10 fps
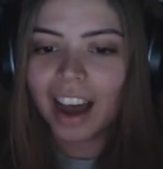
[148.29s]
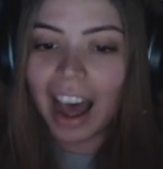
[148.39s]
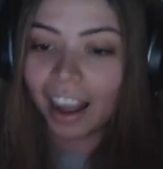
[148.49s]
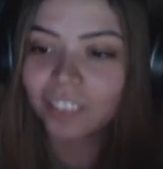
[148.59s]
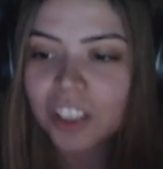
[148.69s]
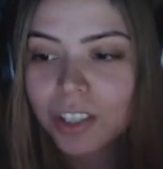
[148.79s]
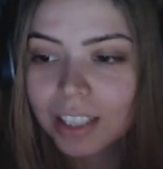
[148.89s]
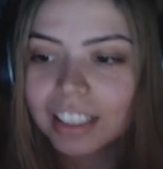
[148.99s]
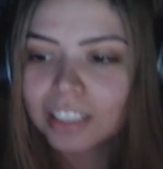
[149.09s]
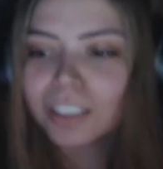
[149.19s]
I have to
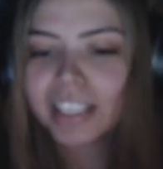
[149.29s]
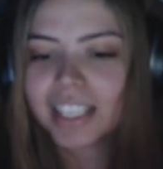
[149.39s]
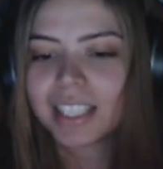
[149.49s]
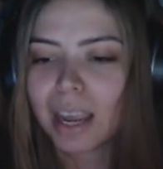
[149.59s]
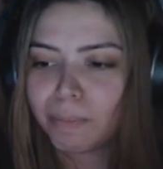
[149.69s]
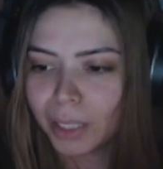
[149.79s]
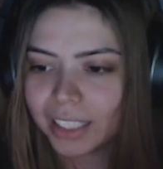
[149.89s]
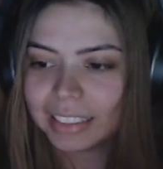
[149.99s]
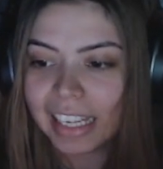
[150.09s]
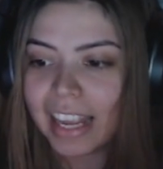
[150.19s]
literally stay
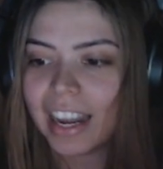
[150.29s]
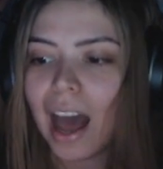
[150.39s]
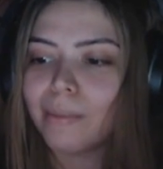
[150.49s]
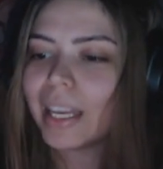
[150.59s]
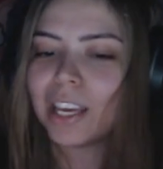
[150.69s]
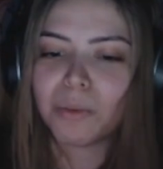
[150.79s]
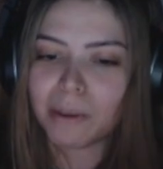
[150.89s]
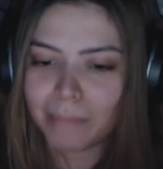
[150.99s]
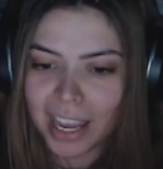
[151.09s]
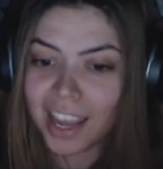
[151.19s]
plugged in. I'm a
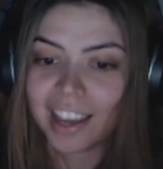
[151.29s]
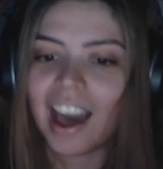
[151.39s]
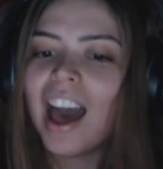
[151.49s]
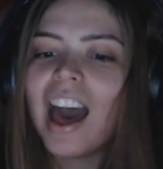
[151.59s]
human being.